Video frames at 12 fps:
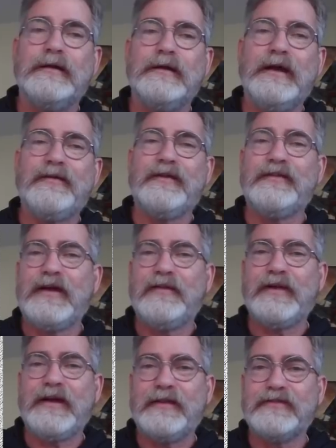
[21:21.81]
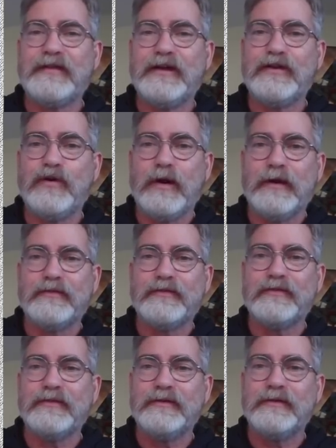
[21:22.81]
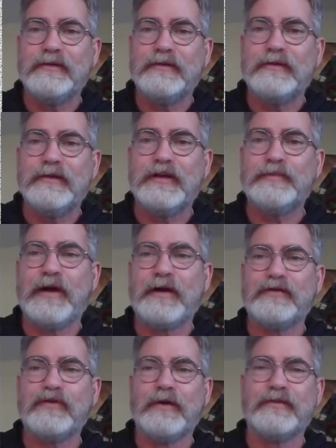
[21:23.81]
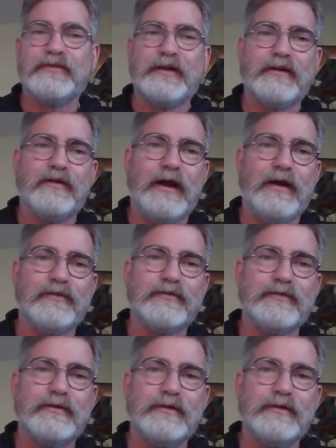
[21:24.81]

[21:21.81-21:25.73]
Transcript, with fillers: having seven heads, ten horns and upon his horns ten crowns.